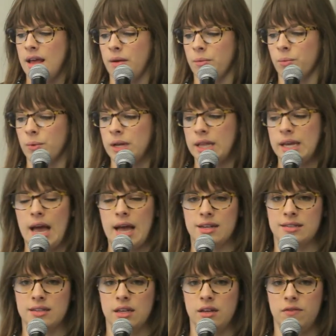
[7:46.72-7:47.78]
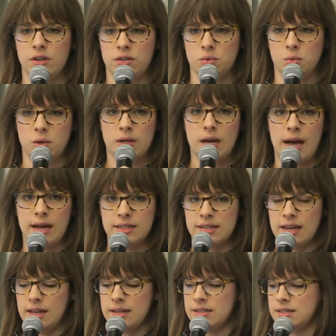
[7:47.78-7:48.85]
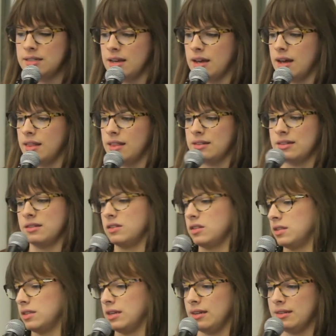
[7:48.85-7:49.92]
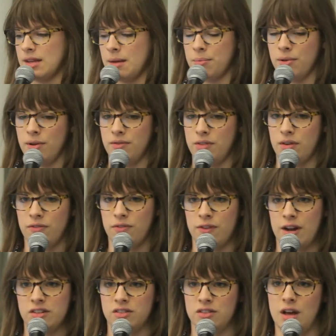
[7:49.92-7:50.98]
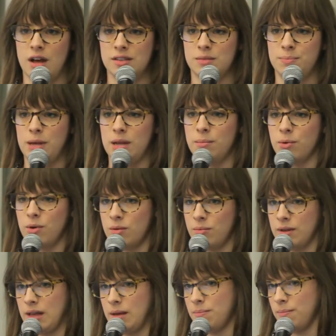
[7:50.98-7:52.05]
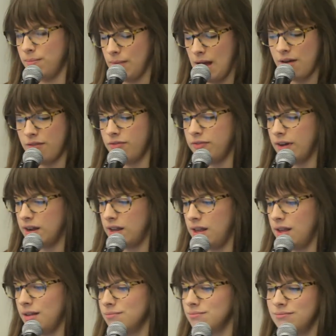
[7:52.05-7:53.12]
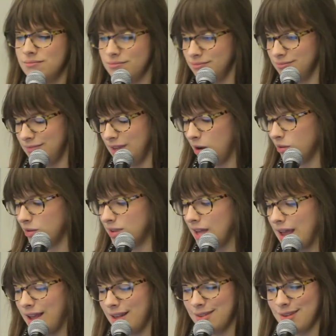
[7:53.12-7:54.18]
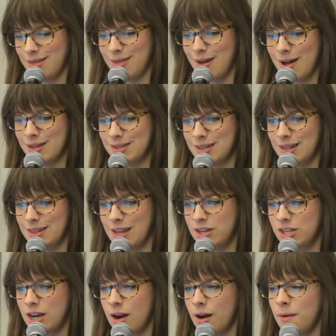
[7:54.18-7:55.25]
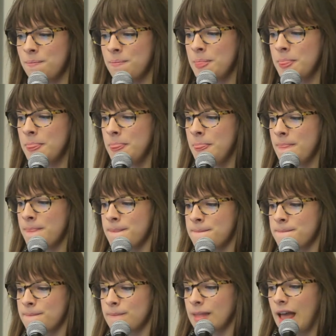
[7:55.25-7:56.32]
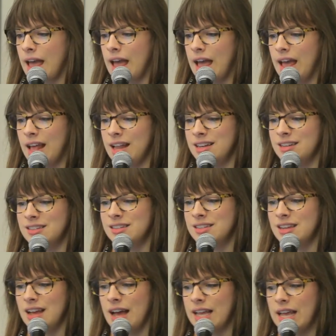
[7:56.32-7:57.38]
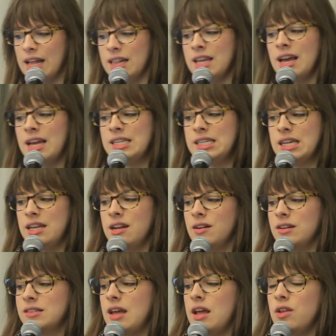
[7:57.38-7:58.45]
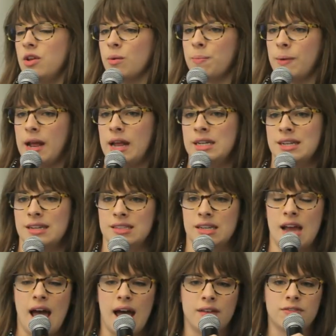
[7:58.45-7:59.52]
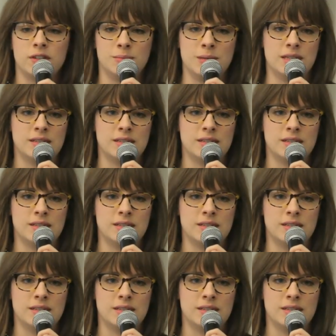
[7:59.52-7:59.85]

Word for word: really excellent visual content. Uh, this is just an example of their Fresh Thoughts pinboard where they have funny, you know, sayings and thoughts that they share. And again, the idea here is that your brand doesn't have to be